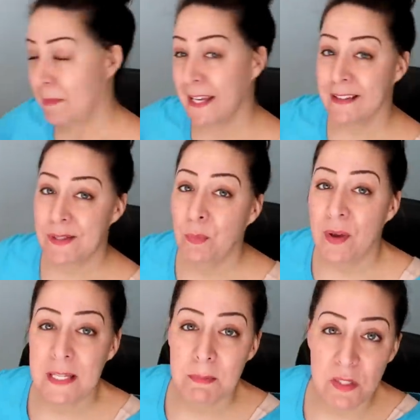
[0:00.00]
because it
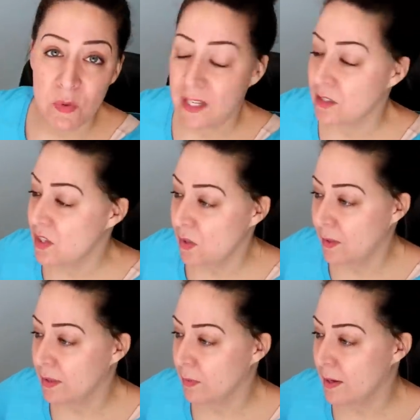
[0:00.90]
weighs between two
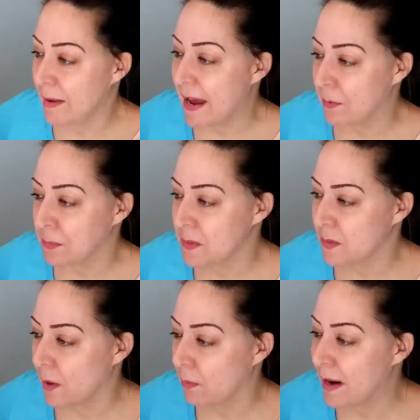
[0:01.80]
and three pounds.
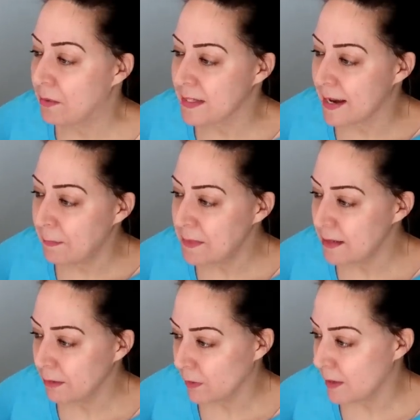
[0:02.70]
So I round up
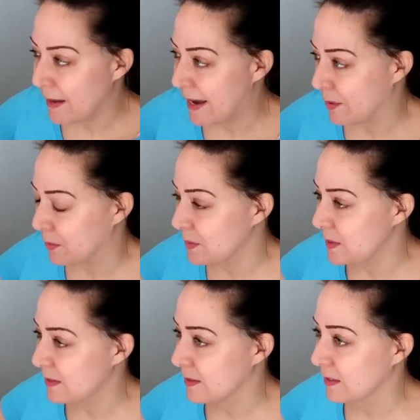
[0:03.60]
to three
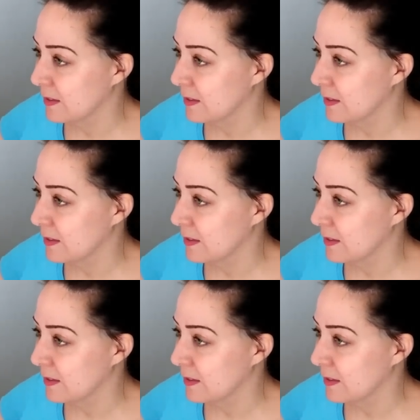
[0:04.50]
pounds.